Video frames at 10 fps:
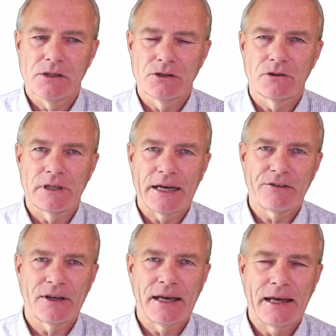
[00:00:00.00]
on
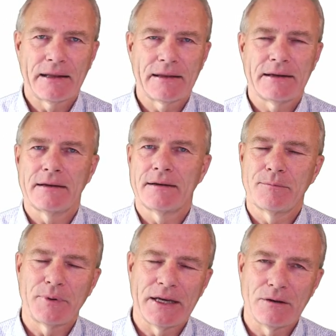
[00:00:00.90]
collecting,
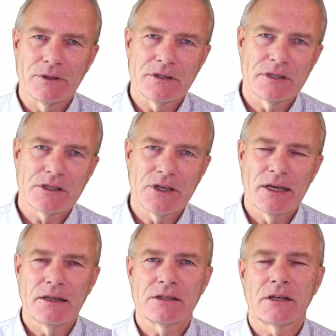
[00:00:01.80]
handling, playing with the
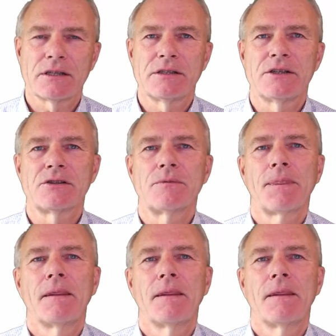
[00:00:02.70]
Excel as I did,